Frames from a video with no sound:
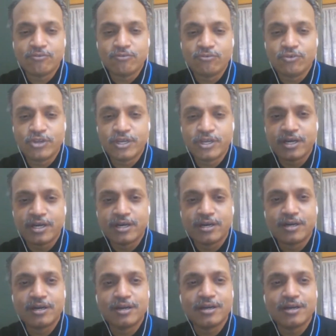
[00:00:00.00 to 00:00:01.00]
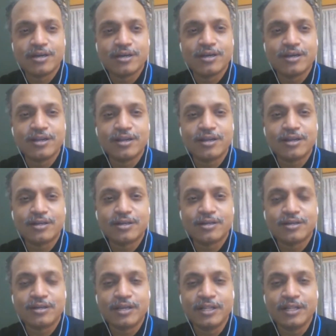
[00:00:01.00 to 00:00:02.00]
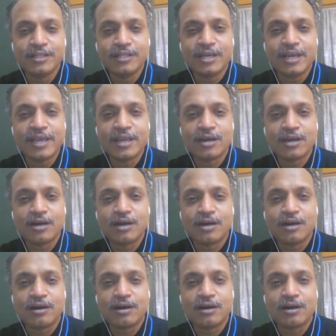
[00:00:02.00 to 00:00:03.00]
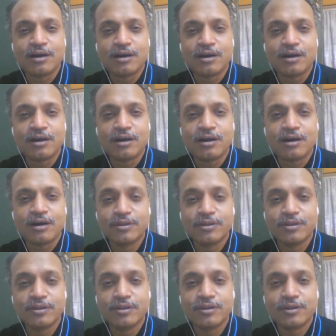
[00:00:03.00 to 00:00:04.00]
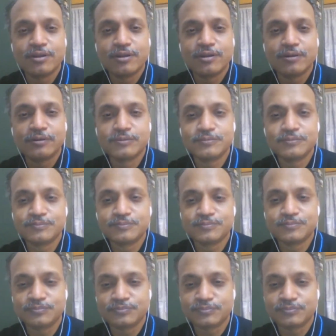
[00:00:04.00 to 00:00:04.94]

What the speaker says: So this is exactly what I'm trying to tell you when I say